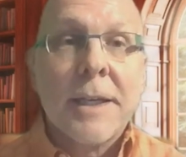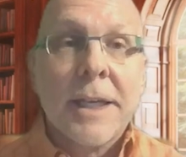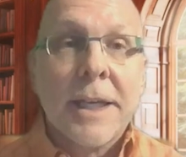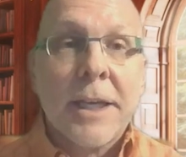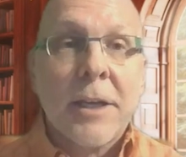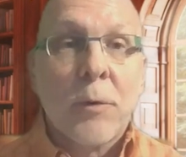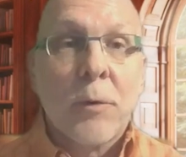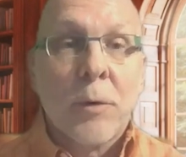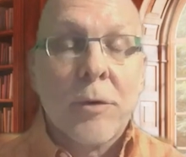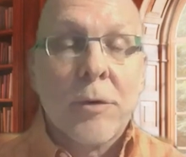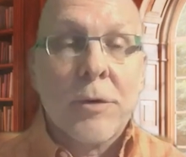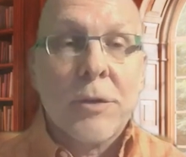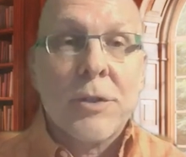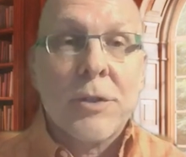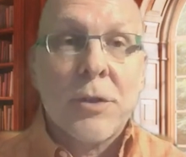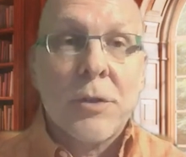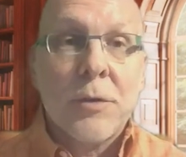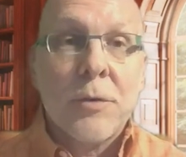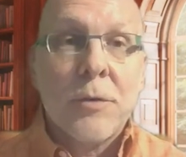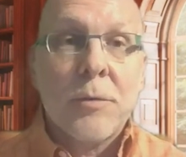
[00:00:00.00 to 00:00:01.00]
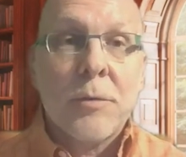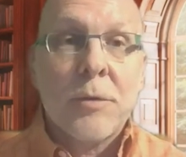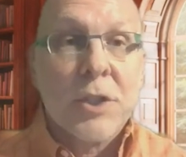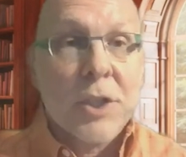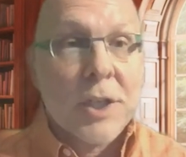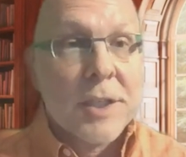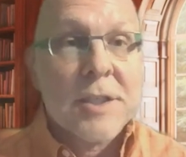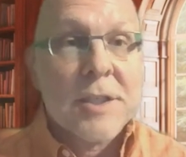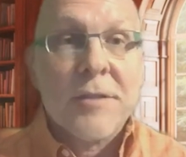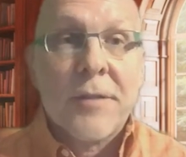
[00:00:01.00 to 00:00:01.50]
in order to
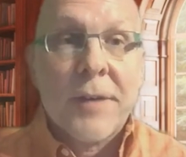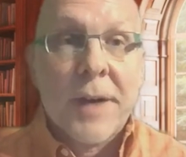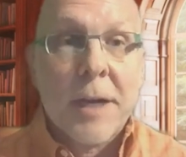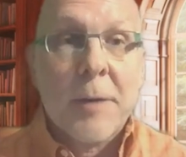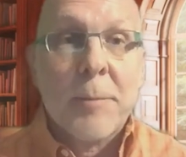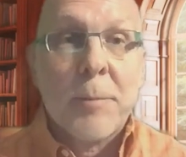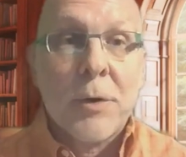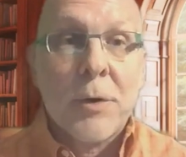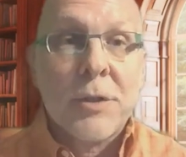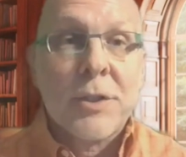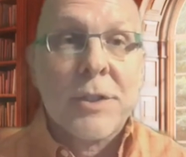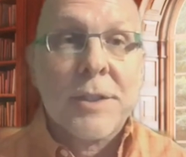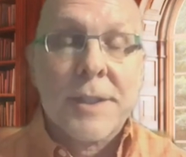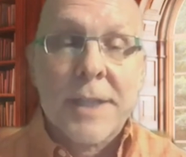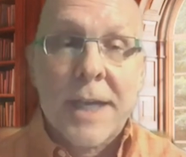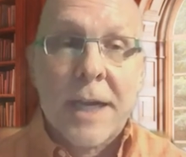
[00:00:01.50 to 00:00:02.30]
justify a purchase.